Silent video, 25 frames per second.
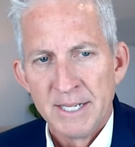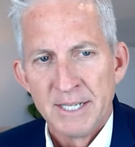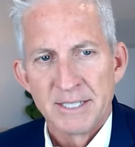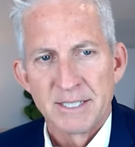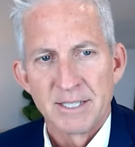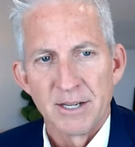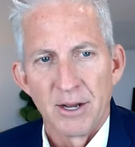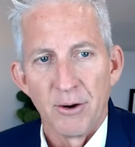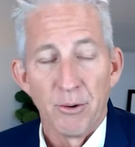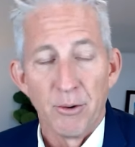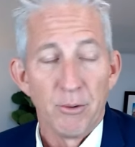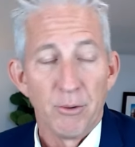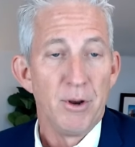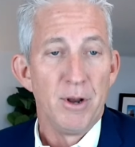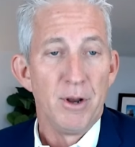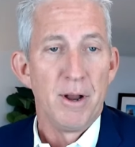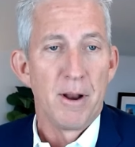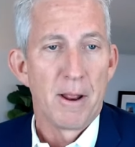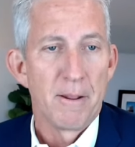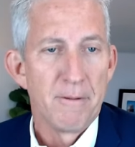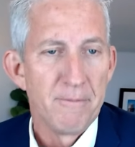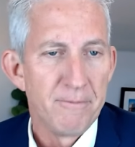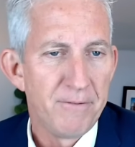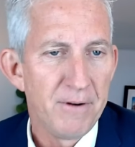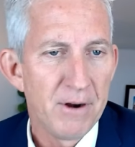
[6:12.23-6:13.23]
So
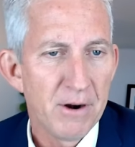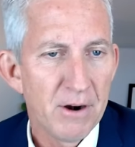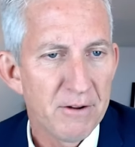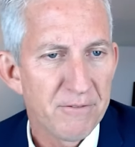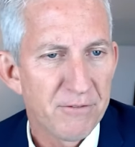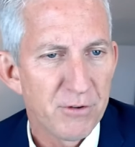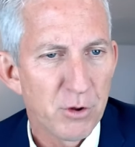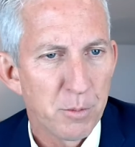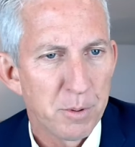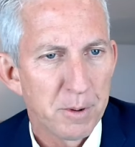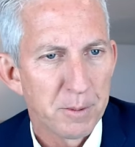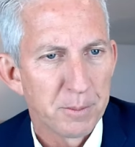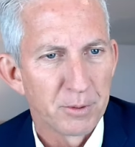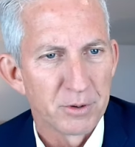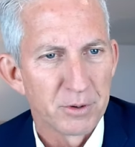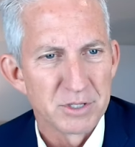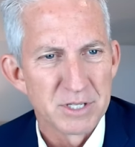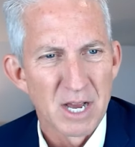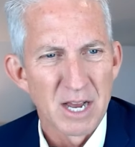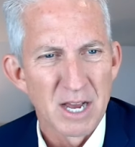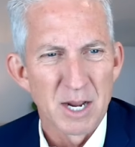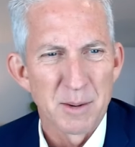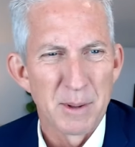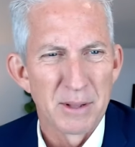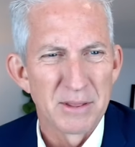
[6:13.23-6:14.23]
very few people are
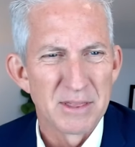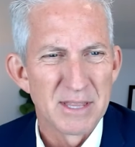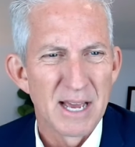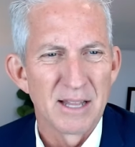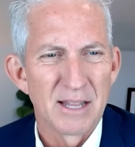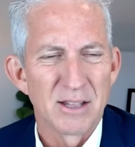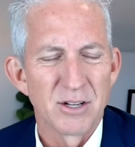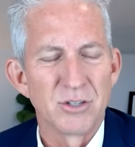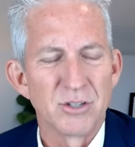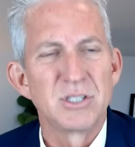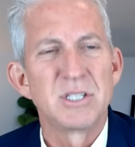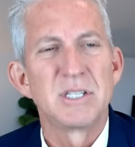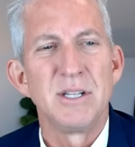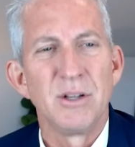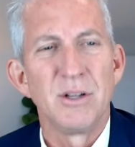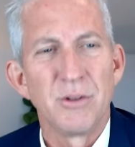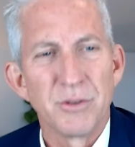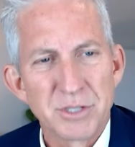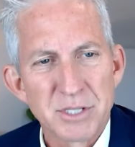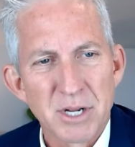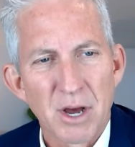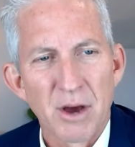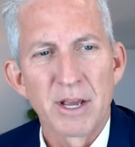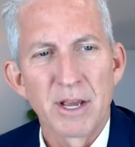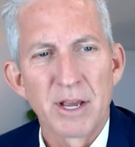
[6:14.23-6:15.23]
talking about that. They're
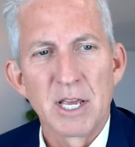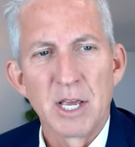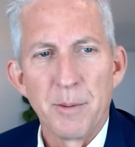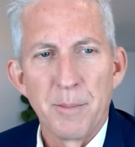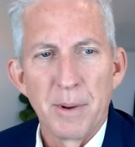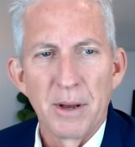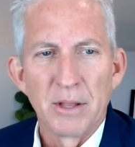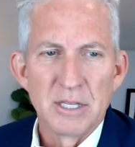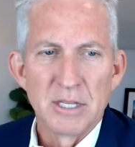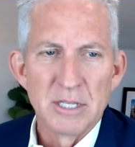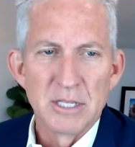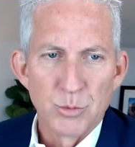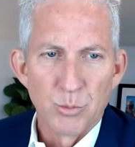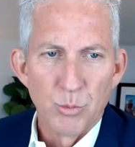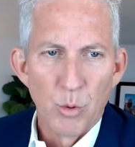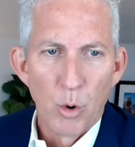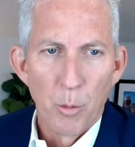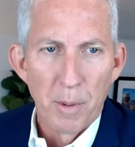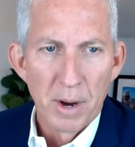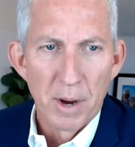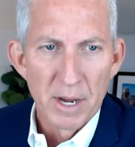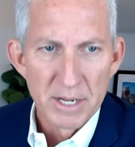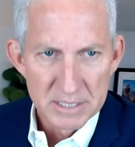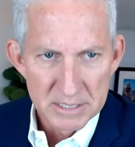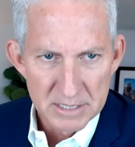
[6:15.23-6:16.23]
still talking about this
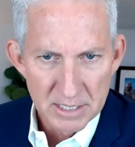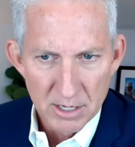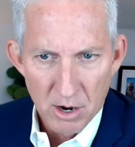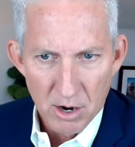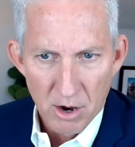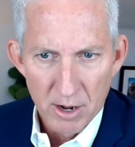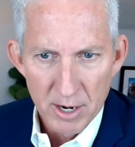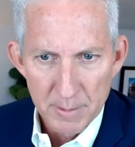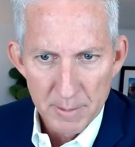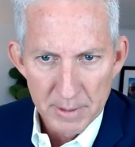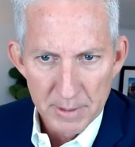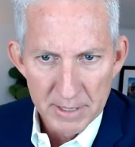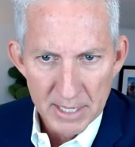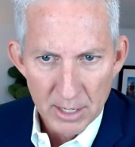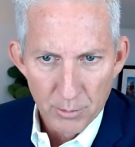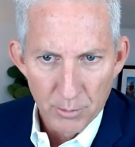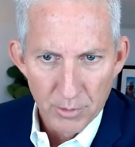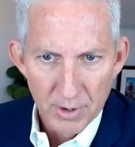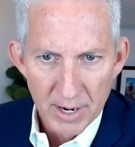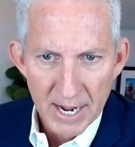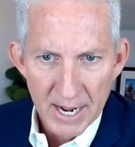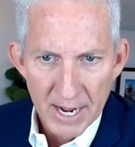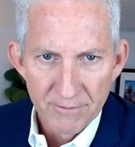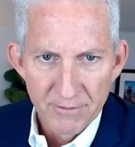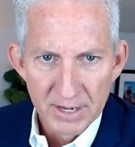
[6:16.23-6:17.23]
robust economy that
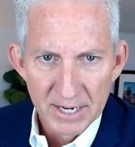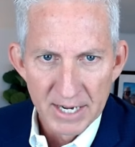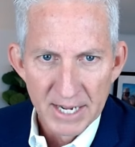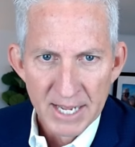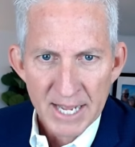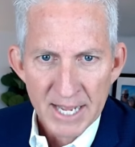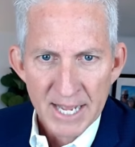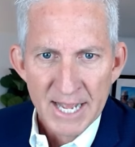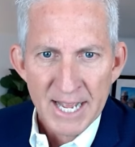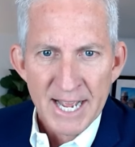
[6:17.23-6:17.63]
we're having.